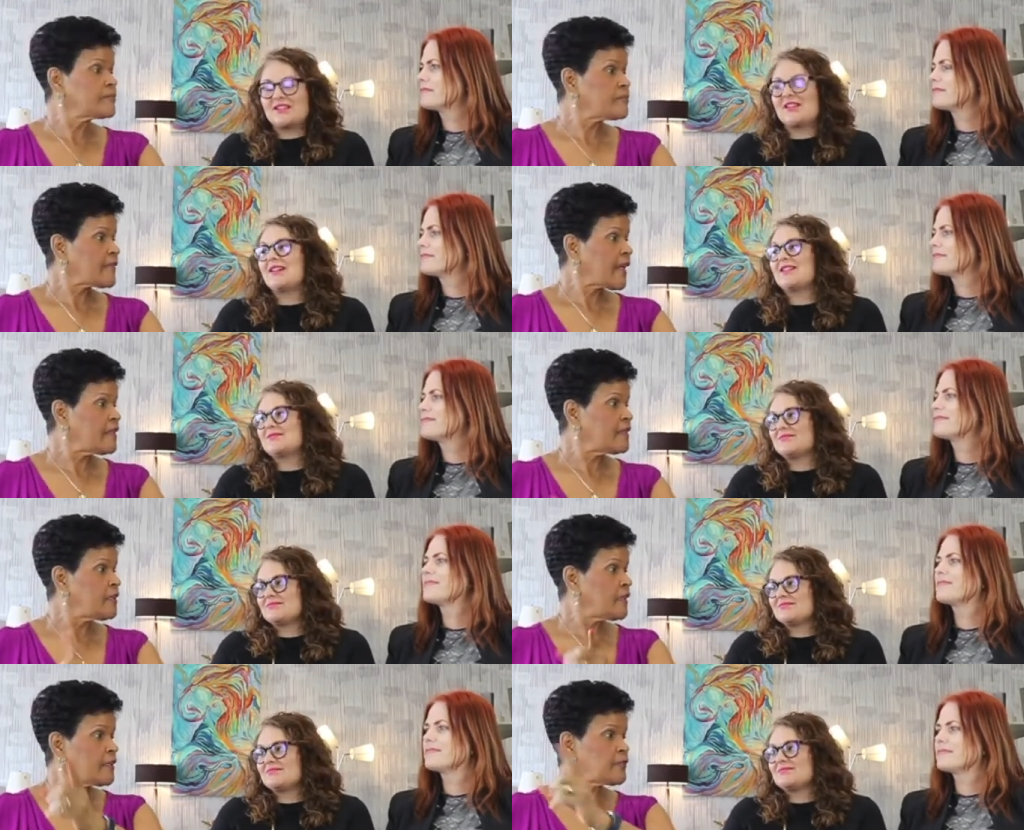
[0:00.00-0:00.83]
Speaker 1: Yeah. I
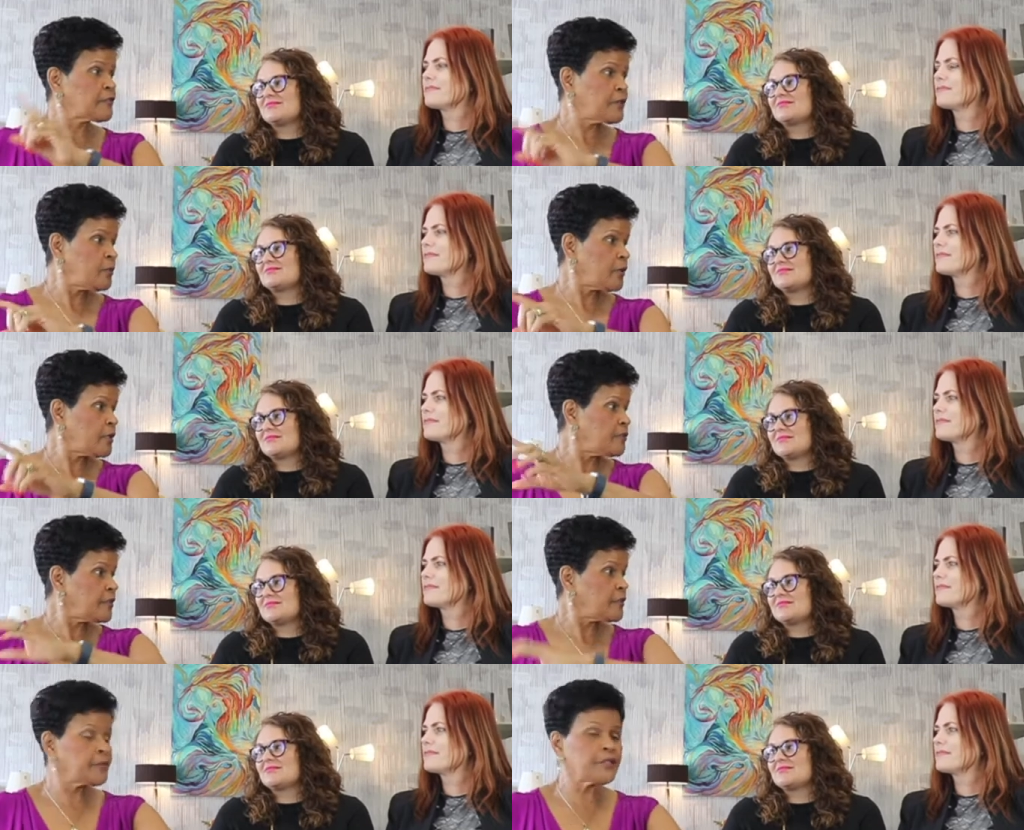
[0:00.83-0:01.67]
did a lot of free work
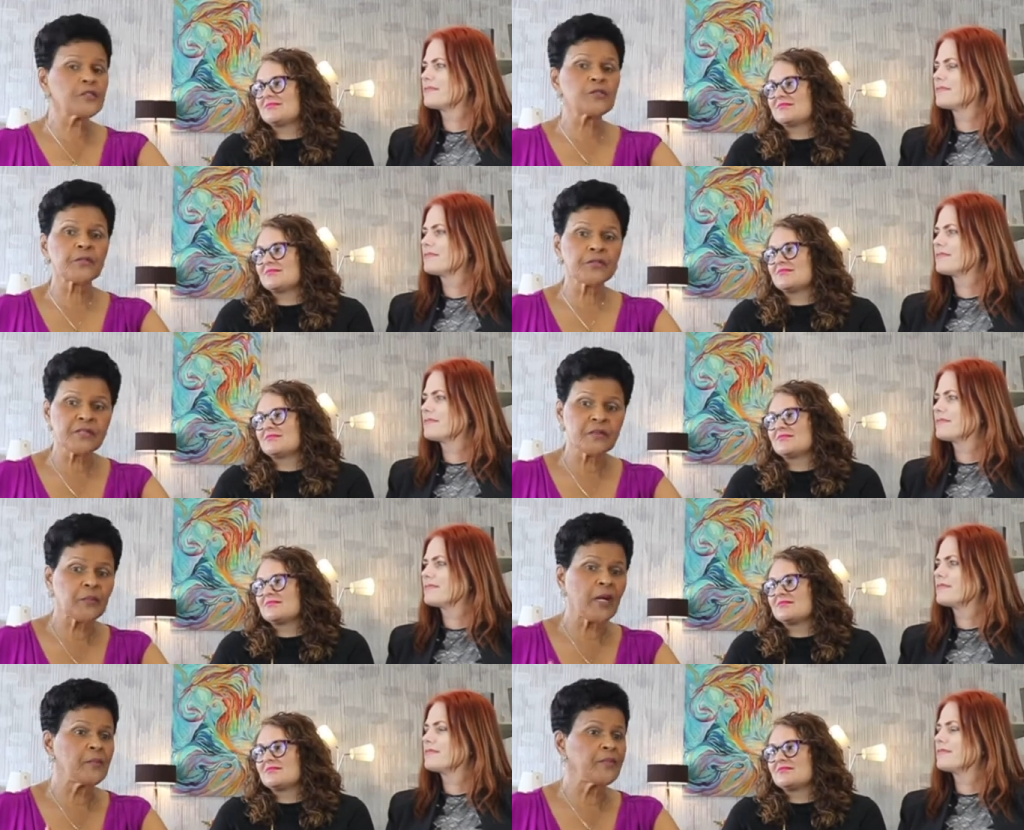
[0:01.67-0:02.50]
for CareerSource,
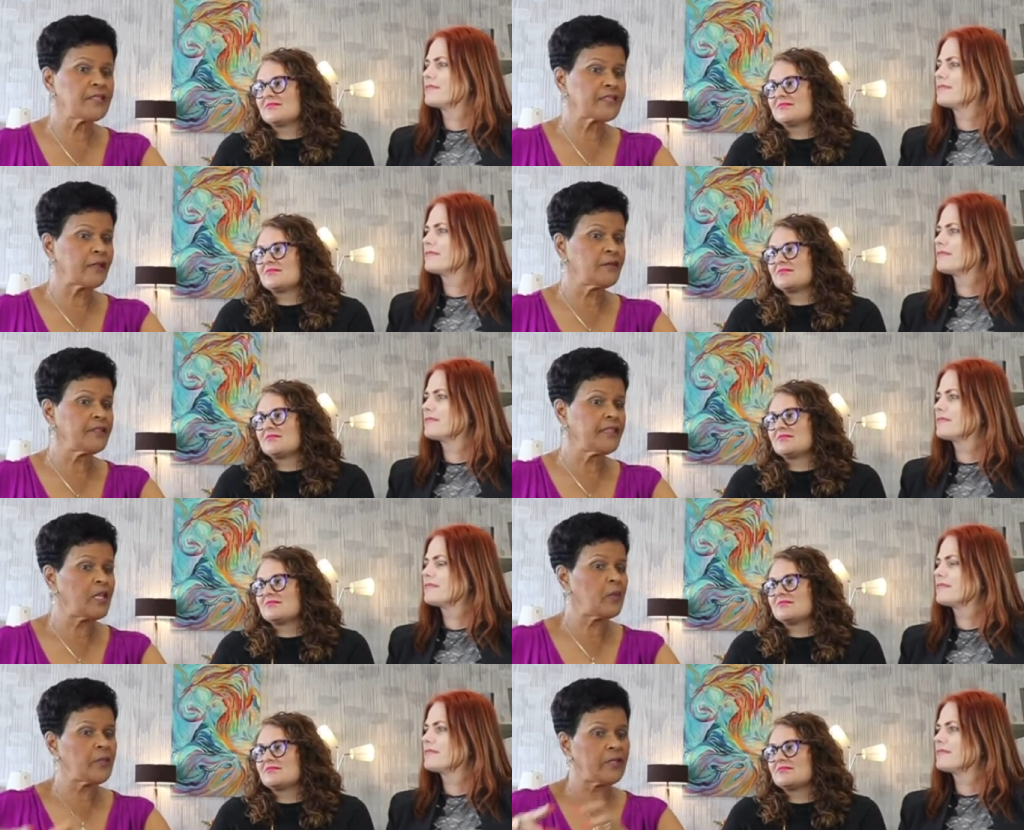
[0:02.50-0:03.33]
Palm Beach County,
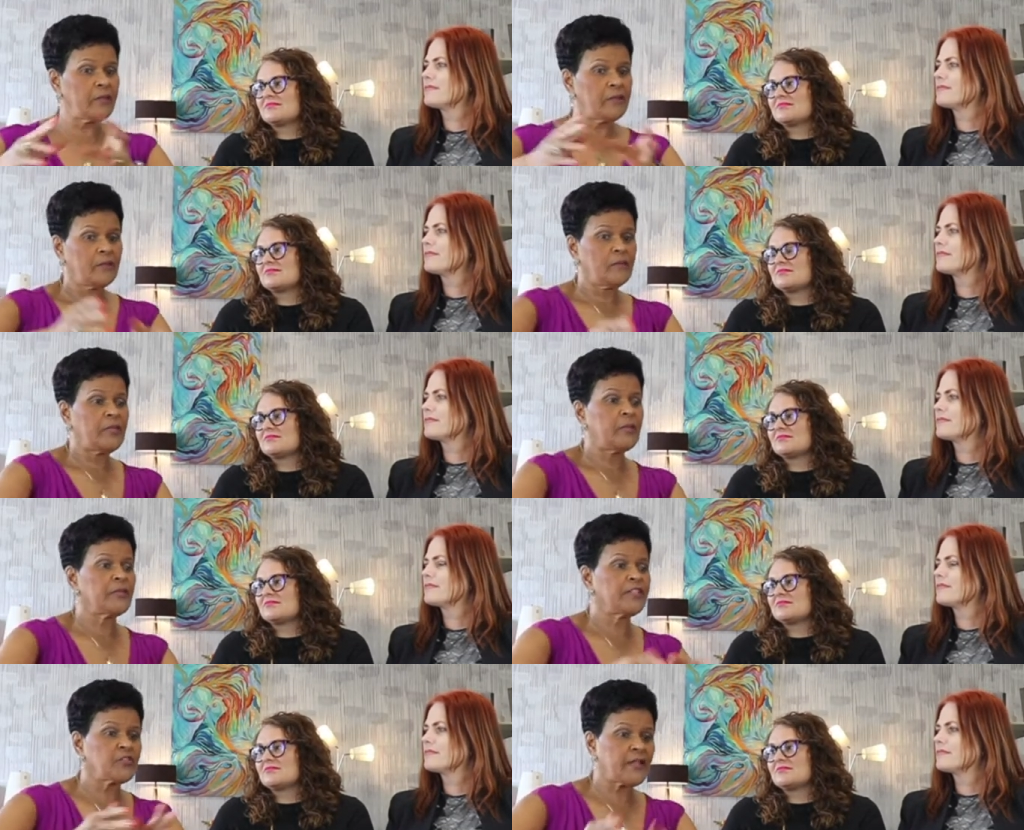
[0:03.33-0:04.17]
helping
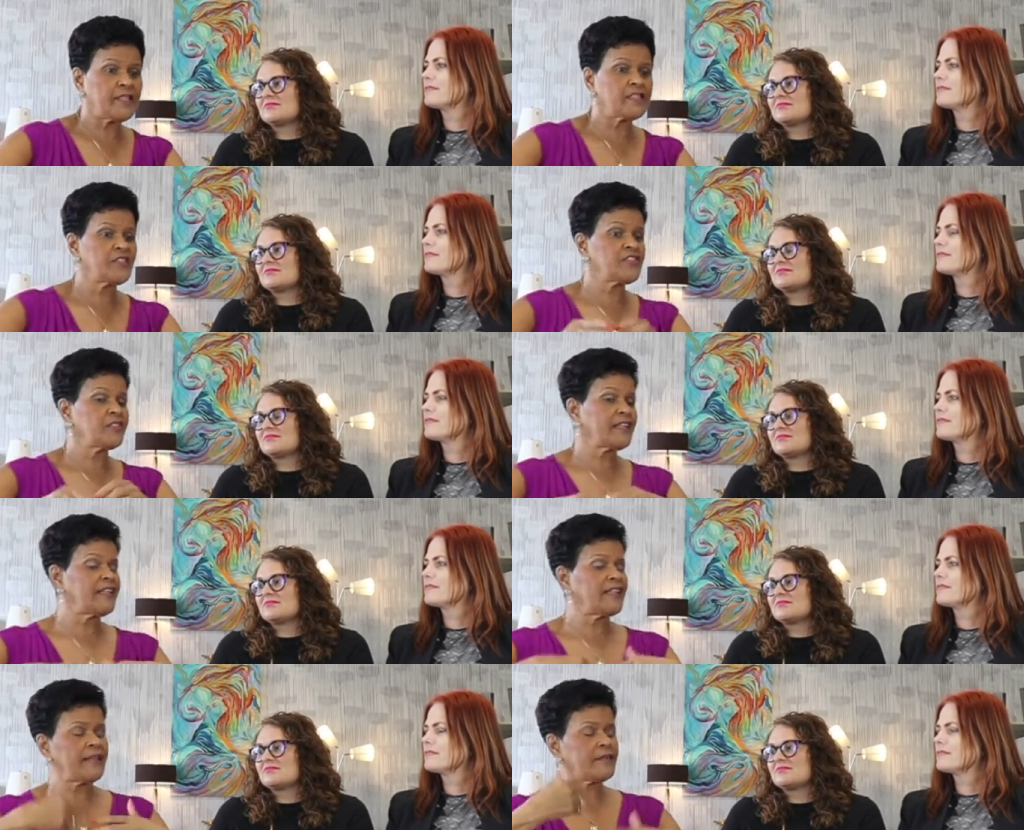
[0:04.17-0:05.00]
people in transition
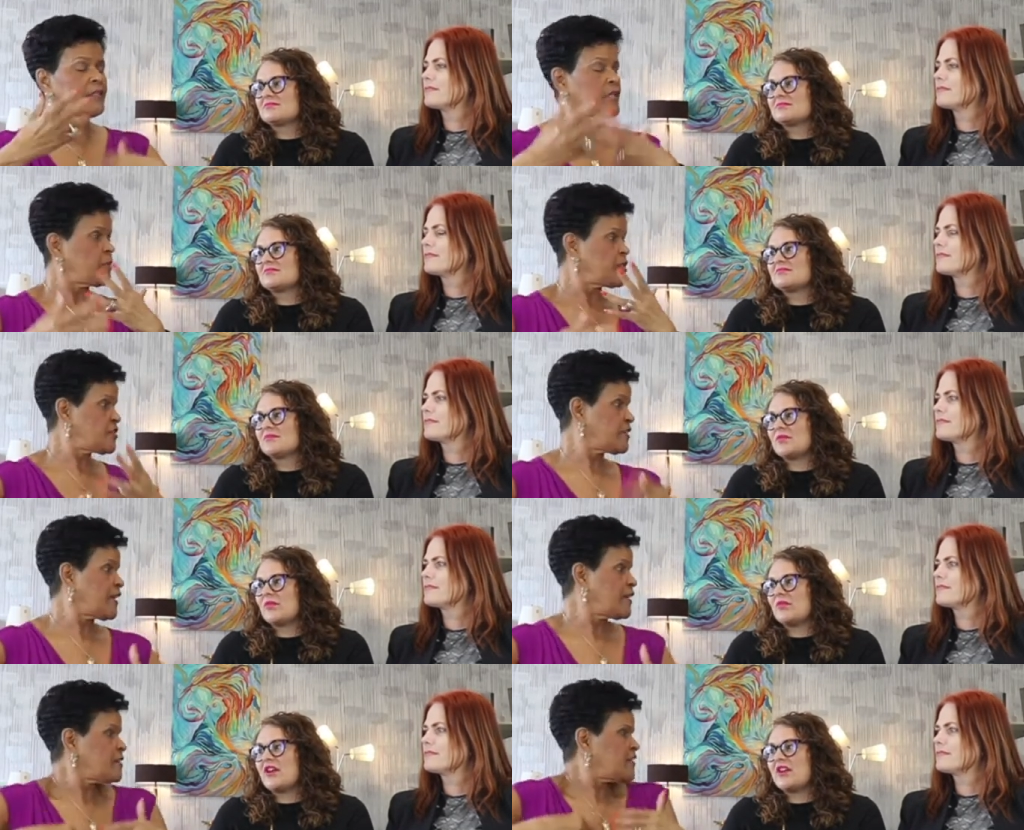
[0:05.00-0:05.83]
kind of get their image
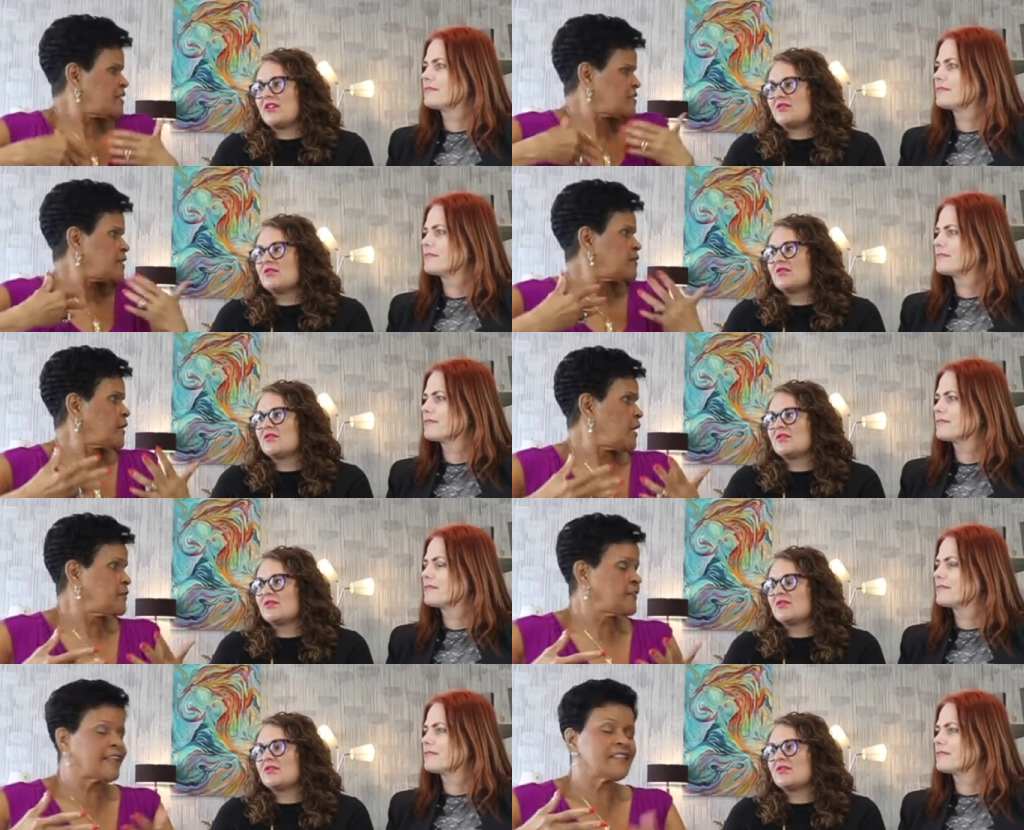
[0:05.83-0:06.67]
together, right. their self
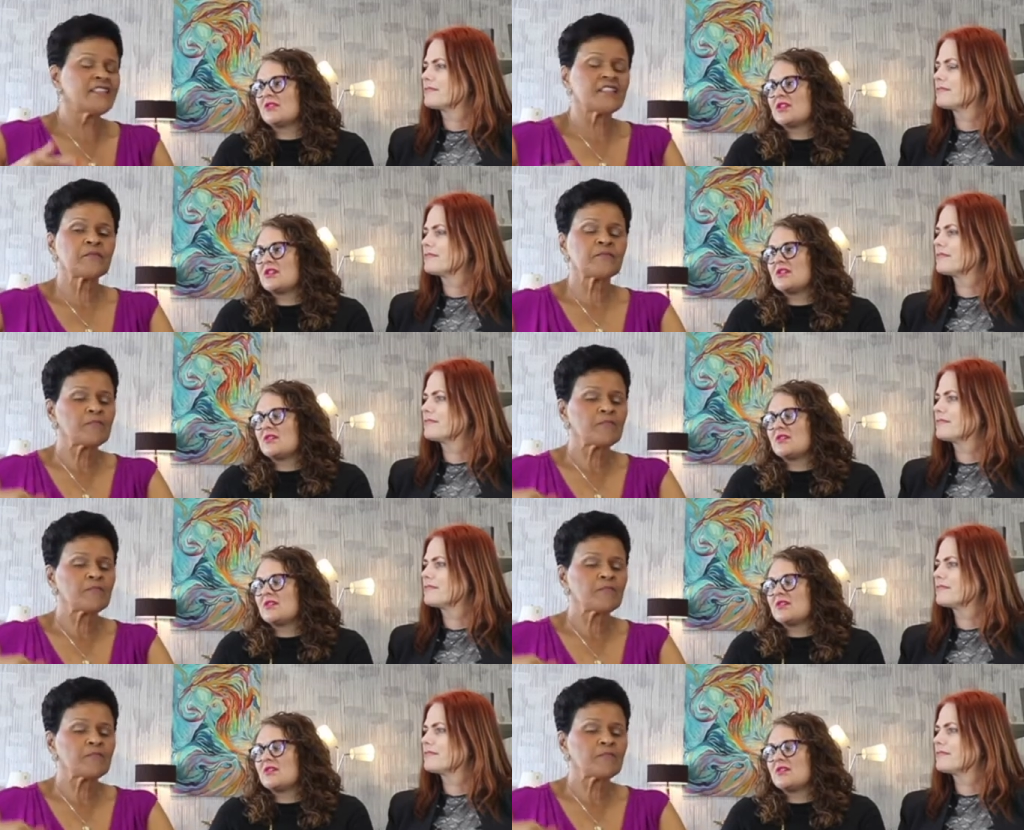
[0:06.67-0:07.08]
confidence,